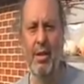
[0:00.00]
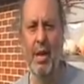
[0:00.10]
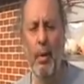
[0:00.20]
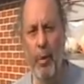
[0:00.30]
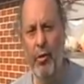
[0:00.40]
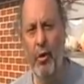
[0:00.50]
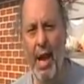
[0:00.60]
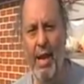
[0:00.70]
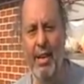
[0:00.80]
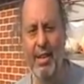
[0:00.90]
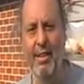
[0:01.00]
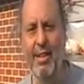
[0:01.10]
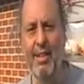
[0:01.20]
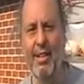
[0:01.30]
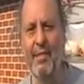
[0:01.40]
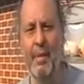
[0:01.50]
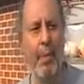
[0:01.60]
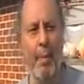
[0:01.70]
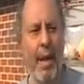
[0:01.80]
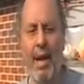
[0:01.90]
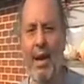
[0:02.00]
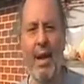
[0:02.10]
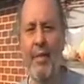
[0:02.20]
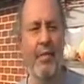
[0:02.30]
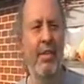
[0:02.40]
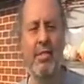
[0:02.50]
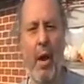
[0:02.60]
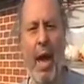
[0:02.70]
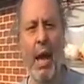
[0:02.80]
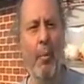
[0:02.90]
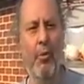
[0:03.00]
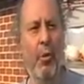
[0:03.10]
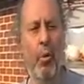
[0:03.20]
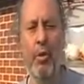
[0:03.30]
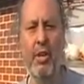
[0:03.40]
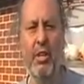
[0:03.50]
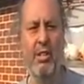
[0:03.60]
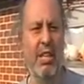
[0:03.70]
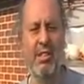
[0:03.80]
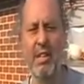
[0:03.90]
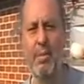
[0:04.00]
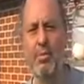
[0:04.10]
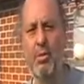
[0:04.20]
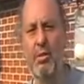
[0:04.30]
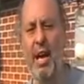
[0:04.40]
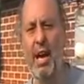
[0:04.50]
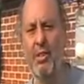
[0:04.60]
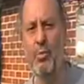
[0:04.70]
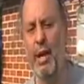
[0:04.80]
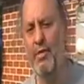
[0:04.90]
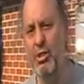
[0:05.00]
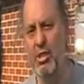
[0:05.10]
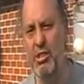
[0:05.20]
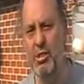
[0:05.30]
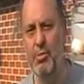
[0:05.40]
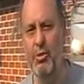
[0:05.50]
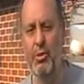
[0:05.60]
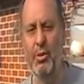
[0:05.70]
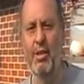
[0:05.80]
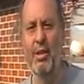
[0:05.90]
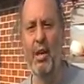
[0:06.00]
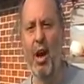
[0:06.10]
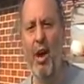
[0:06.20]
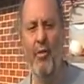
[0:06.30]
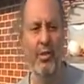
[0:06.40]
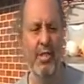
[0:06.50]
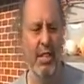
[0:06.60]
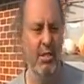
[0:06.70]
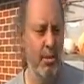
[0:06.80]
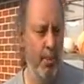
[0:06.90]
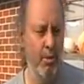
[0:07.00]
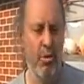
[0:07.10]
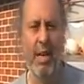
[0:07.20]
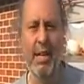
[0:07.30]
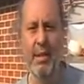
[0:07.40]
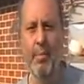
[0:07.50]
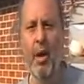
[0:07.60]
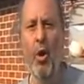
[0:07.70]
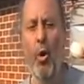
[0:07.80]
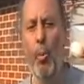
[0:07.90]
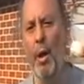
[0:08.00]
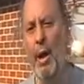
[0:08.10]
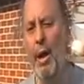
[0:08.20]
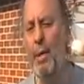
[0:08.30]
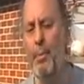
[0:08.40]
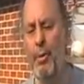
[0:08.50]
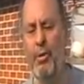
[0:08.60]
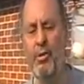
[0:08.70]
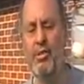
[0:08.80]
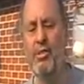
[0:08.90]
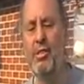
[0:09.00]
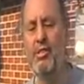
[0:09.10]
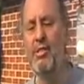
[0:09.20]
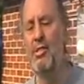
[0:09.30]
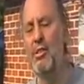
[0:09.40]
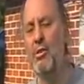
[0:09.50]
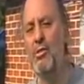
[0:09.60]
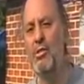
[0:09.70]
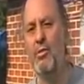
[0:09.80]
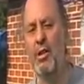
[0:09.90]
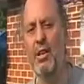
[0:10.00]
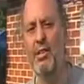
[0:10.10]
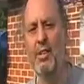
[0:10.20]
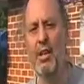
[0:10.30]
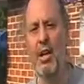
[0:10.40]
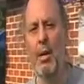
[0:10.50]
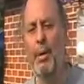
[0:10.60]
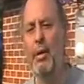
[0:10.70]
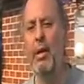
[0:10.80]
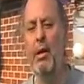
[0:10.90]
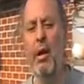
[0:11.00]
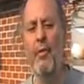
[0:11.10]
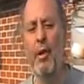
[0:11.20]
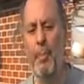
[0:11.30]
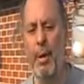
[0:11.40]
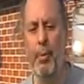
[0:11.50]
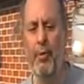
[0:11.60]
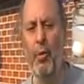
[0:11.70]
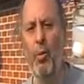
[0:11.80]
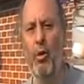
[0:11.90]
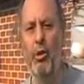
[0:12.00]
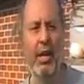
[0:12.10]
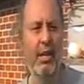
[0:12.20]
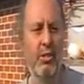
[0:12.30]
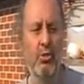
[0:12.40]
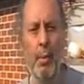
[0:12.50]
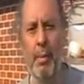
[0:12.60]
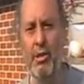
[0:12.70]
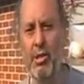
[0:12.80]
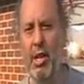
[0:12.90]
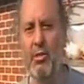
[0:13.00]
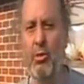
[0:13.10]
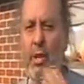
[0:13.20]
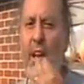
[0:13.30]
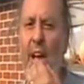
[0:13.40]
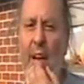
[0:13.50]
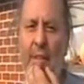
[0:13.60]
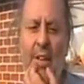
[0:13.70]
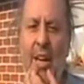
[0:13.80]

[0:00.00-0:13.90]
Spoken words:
And we've created it. The bear, there's no animal in the world that intentionally comes to attack us. We have to teach them to do it. Either intentionally by training them or by our impure, insincere thoughts and feelings. But, there are people in the world who can actually swim among sharks all their lives